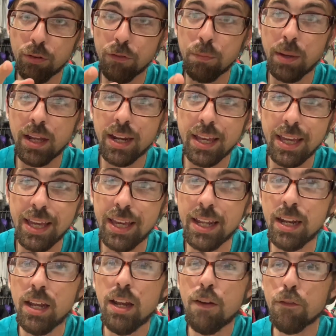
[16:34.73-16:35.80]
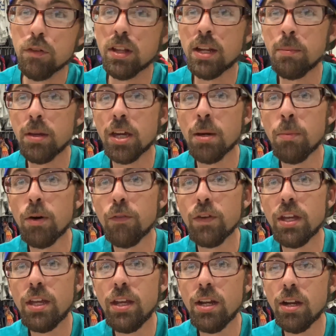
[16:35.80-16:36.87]
Thrift Man, again, for letting me come over
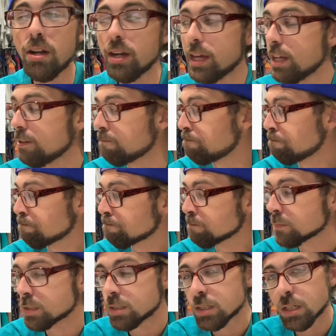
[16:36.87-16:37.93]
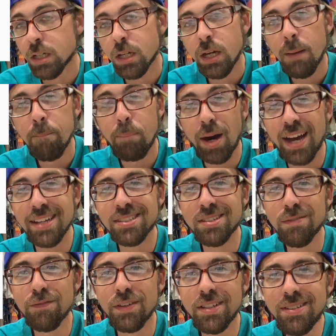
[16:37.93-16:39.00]
here and buy
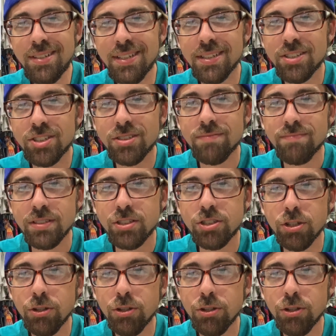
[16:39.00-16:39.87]
some vintage and show